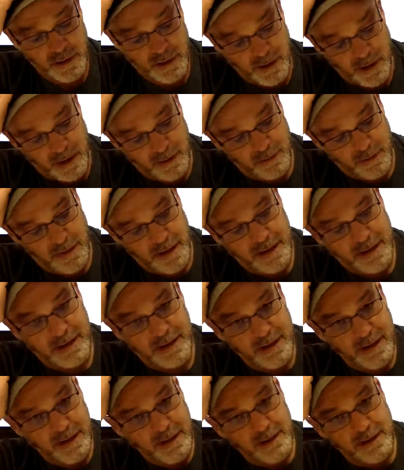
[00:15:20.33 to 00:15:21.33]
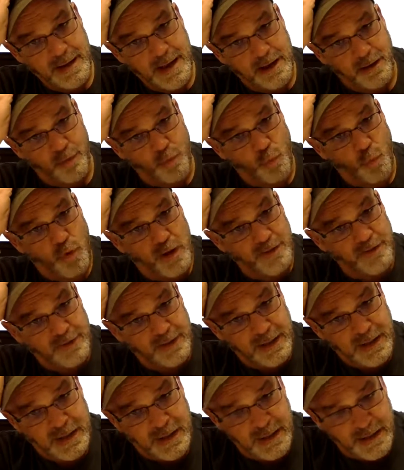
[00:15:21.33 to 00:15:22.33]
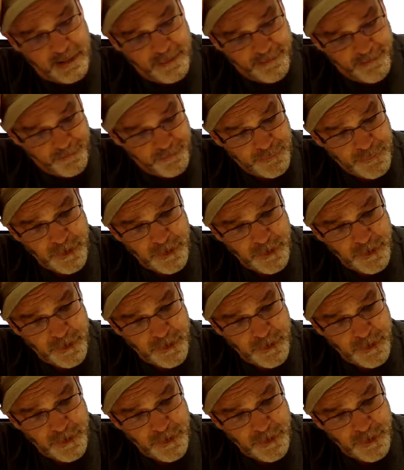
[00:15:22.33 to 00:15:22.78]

All right. Now, once again,